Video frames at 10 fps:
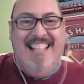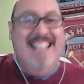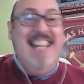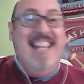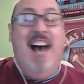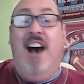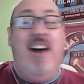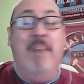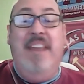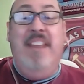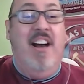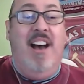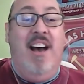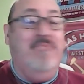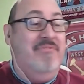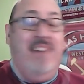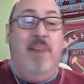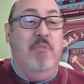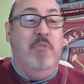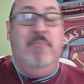No, I mean, I
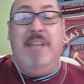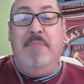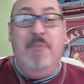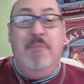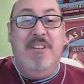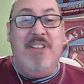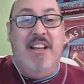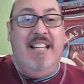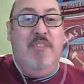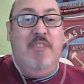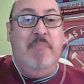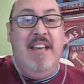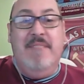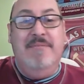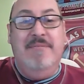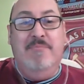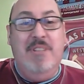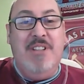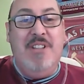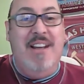wouldn't blame you one tiny little bit.
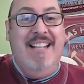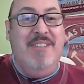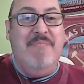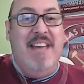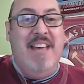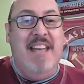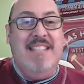One tiny little bit.